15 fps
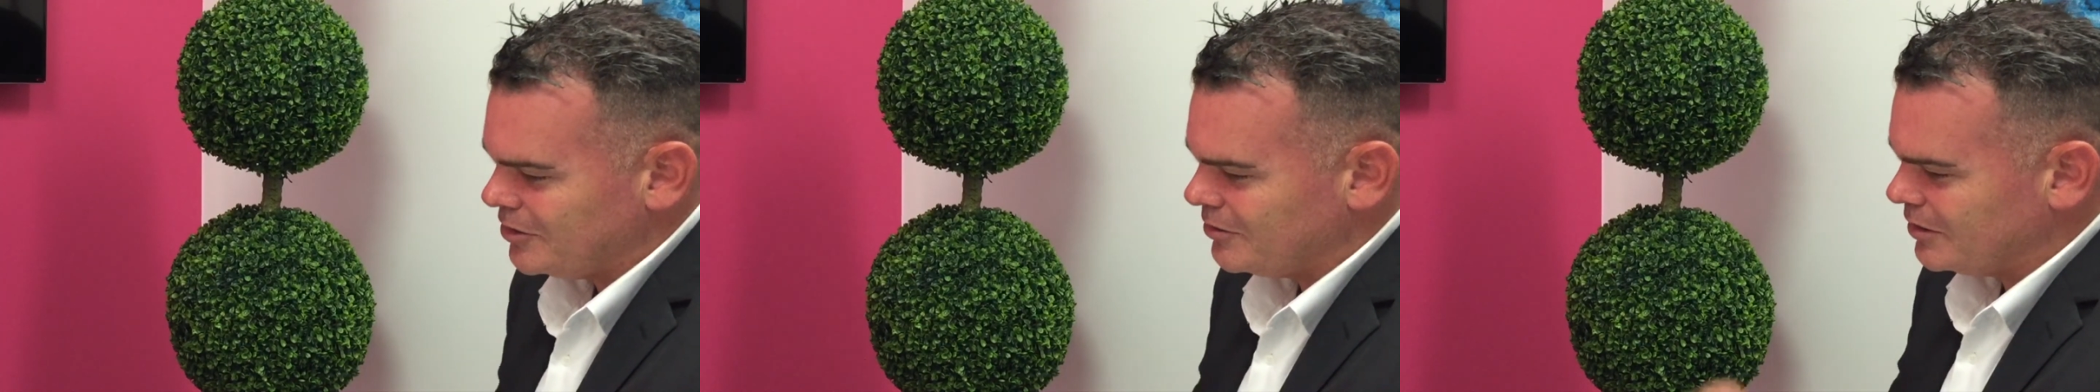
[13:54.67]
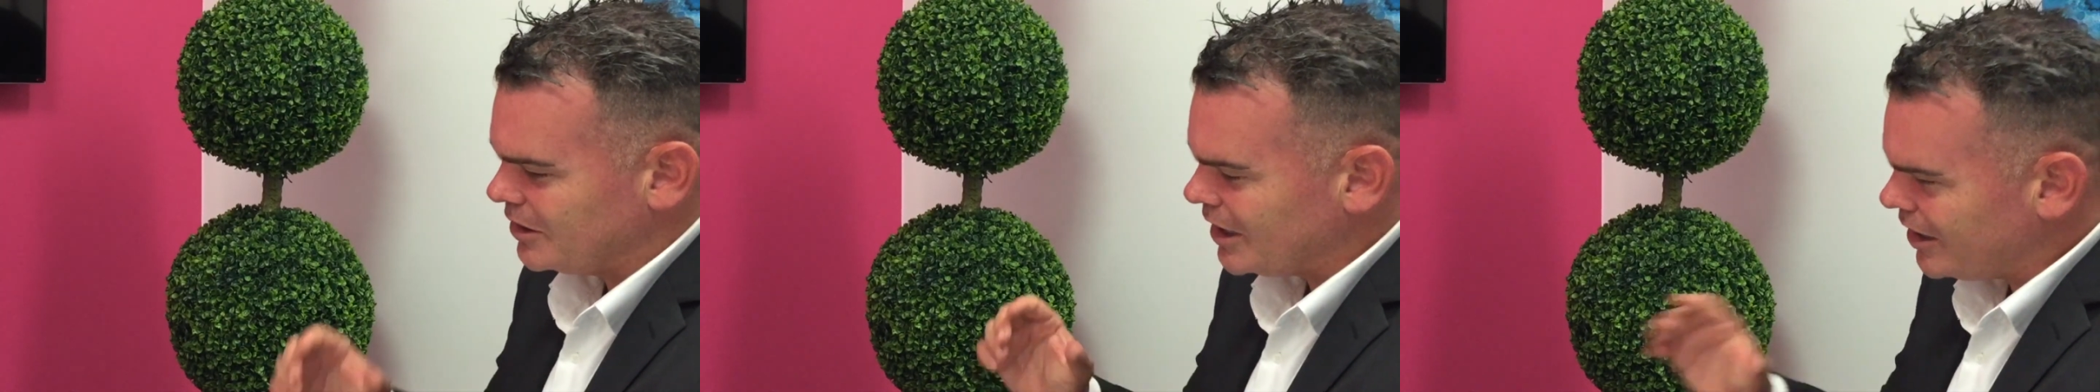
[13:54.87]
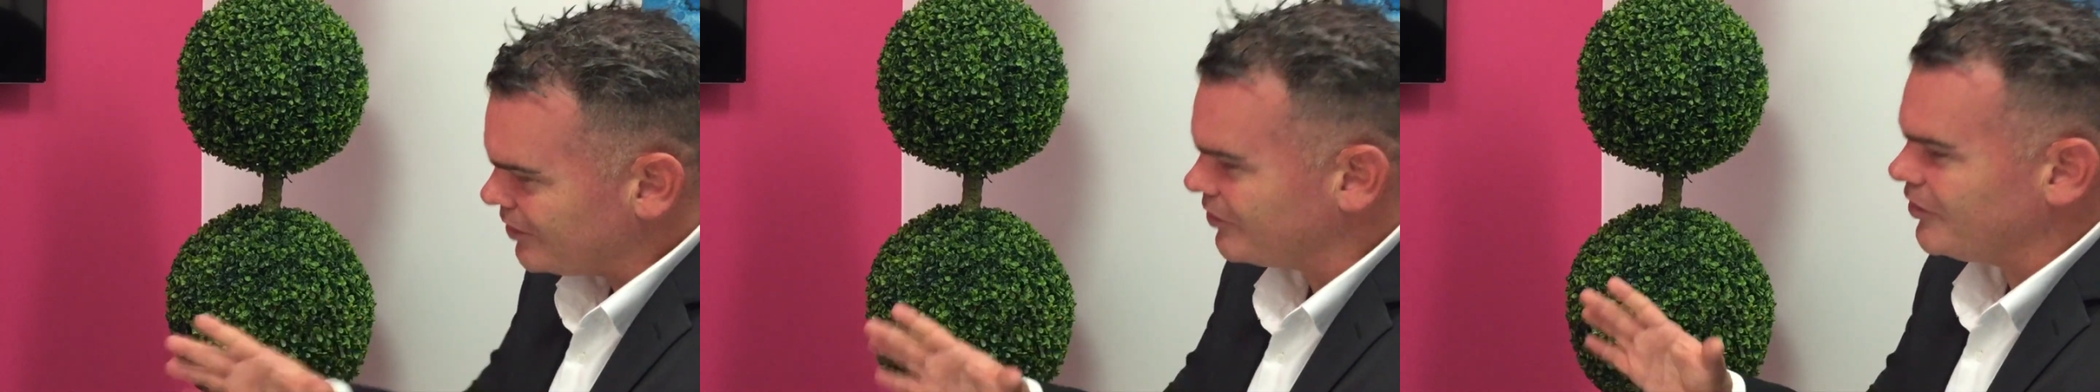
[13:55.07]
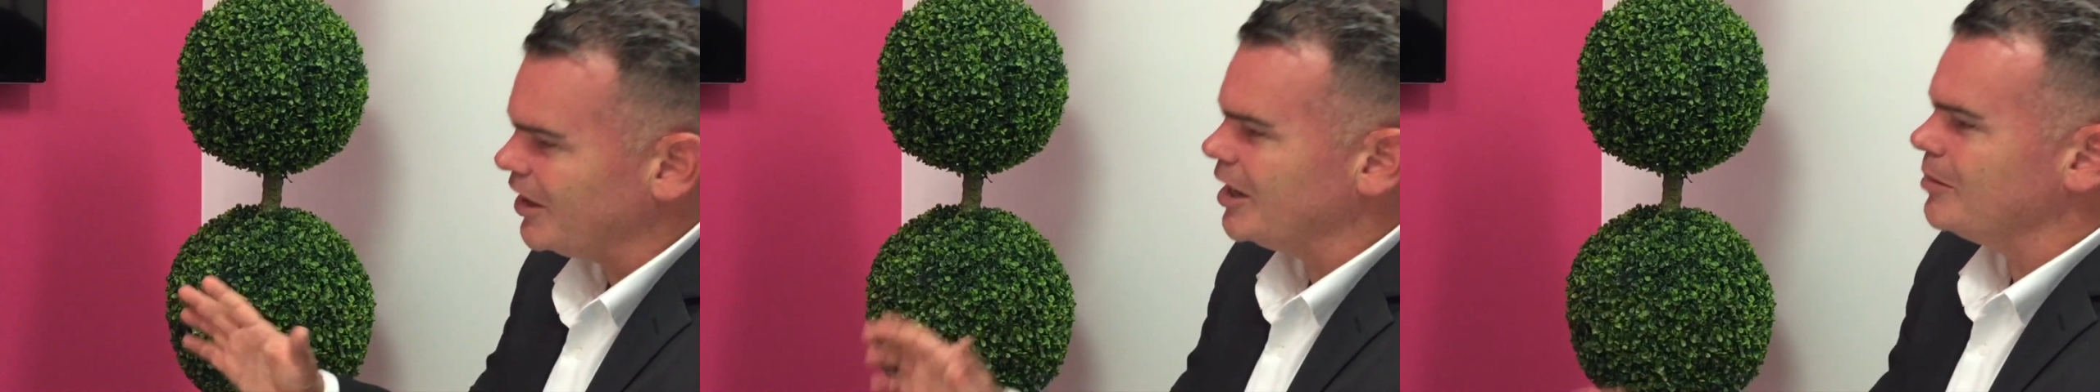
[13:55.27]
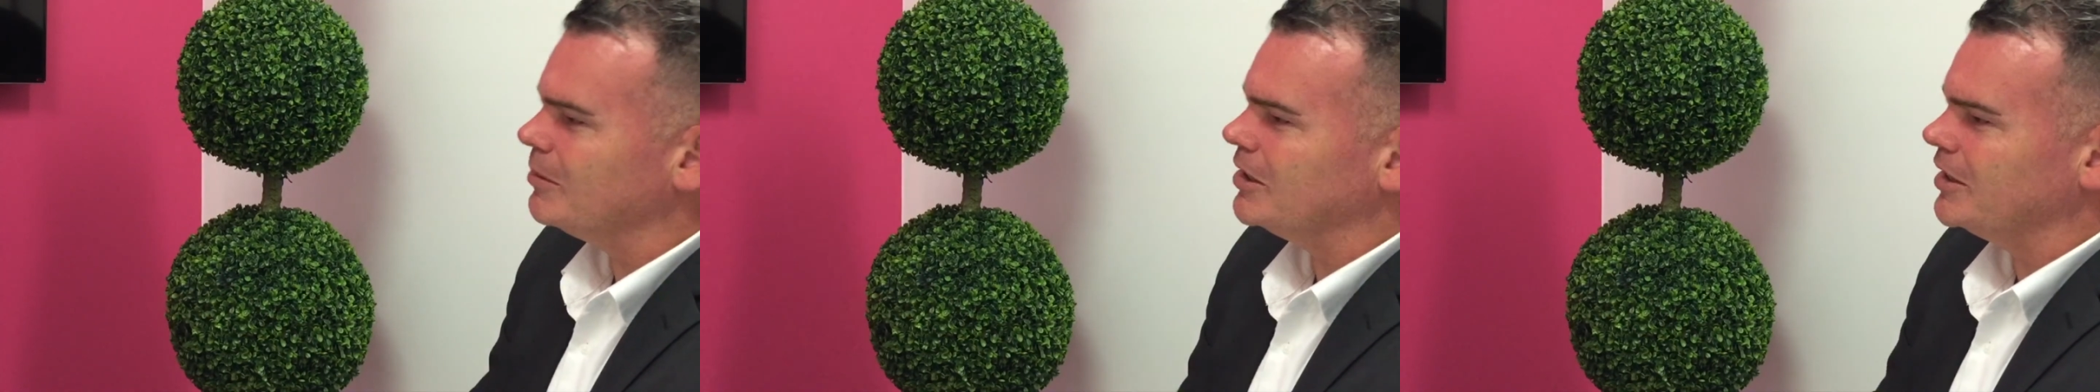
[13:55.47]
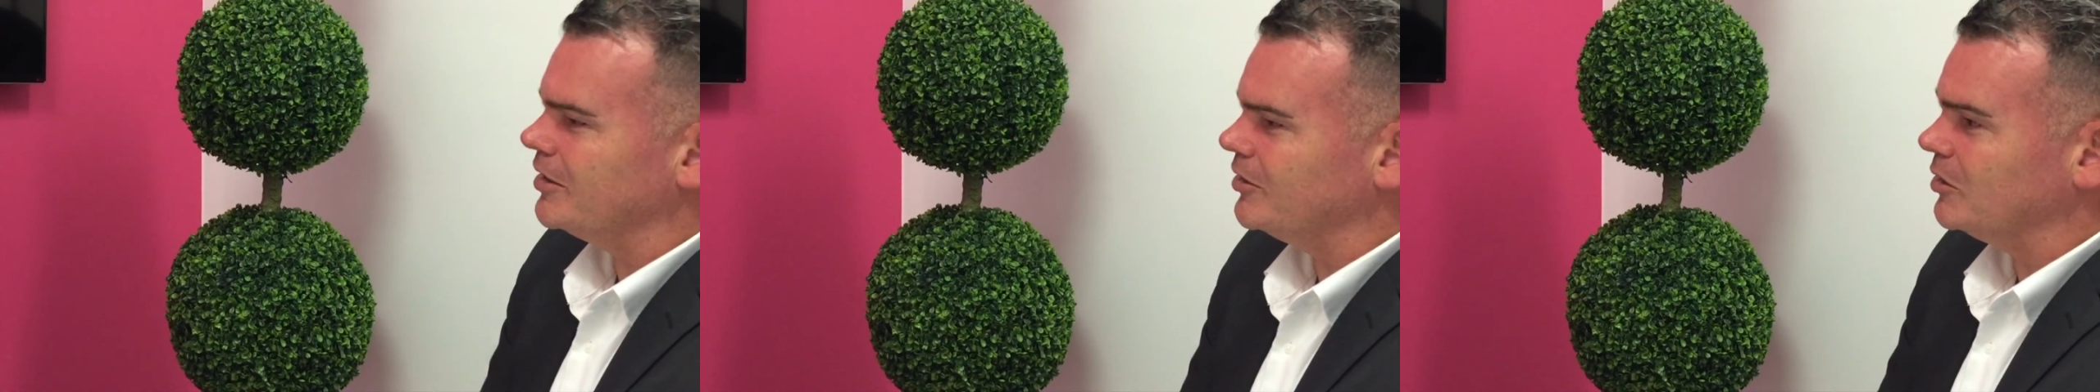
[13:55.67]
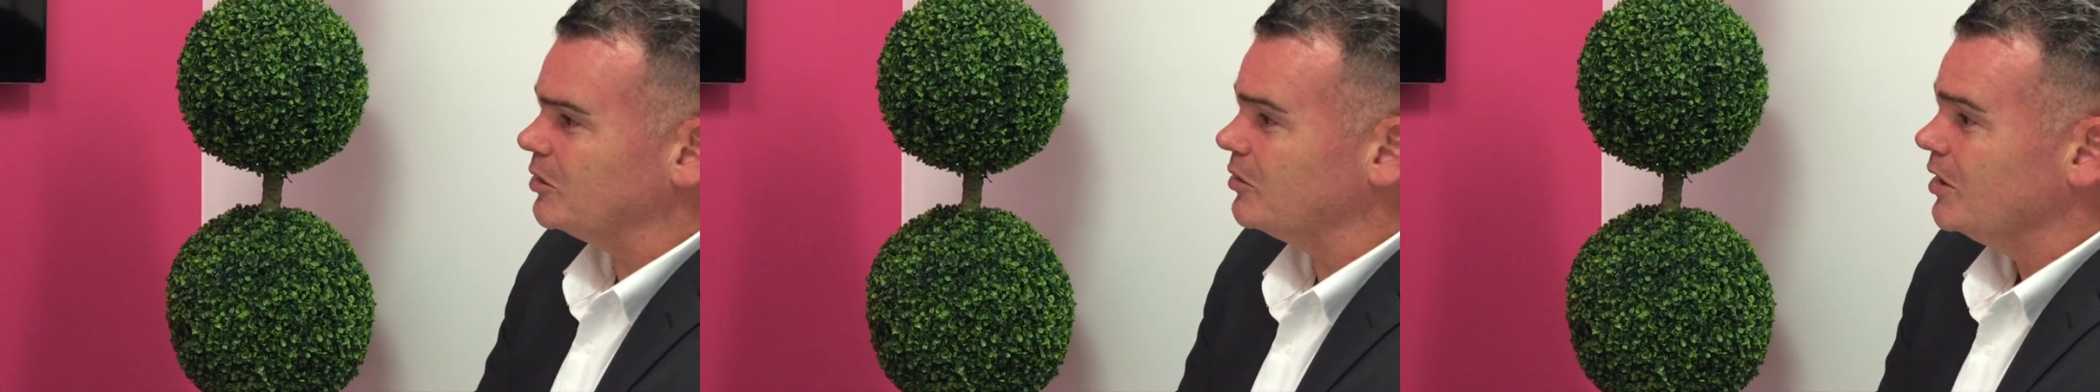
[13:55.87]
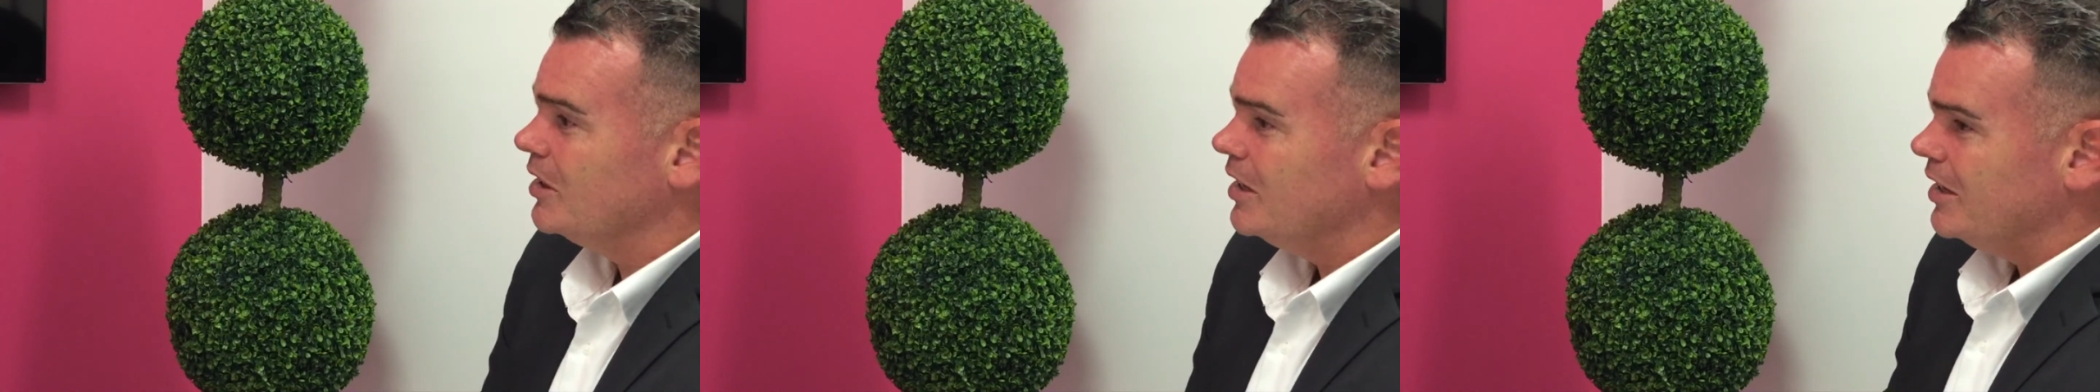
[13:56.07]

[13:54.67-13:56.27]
you're a young family and you're